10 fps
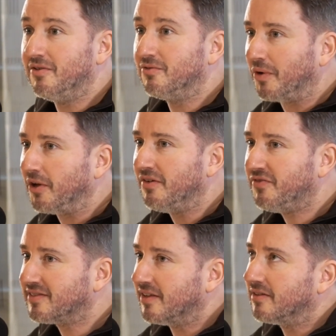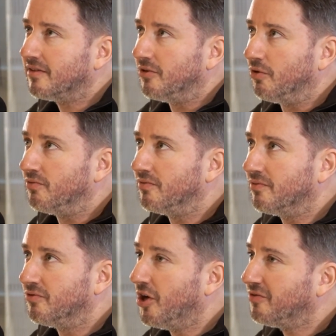real effects, and,
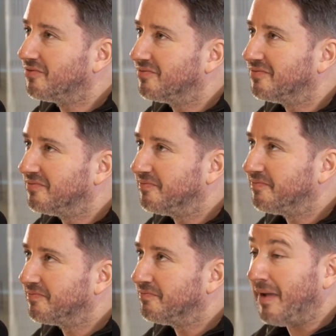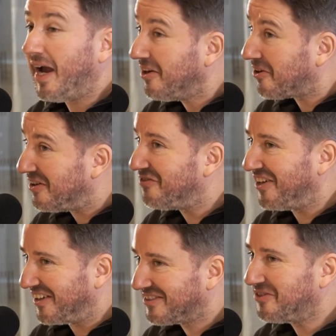not minor
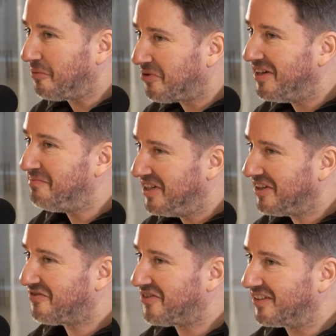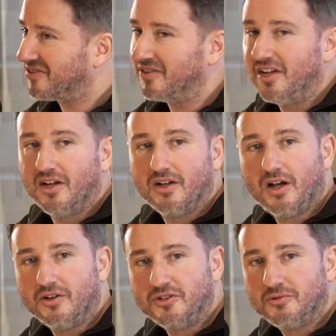effects, pretty big effects on
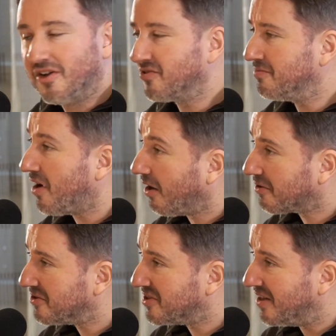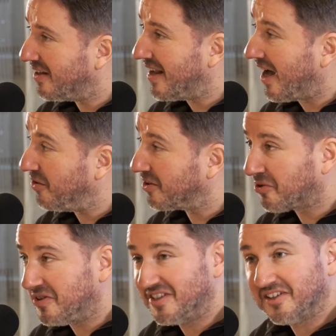U.S. democracy, and now
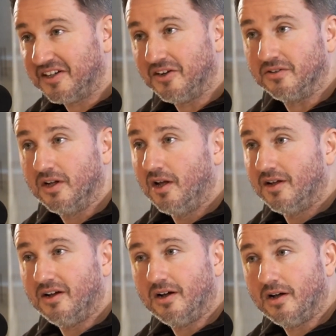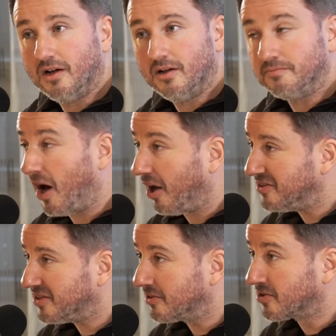increasingly on
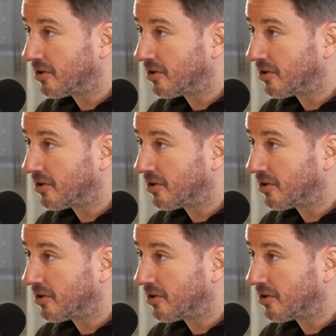politics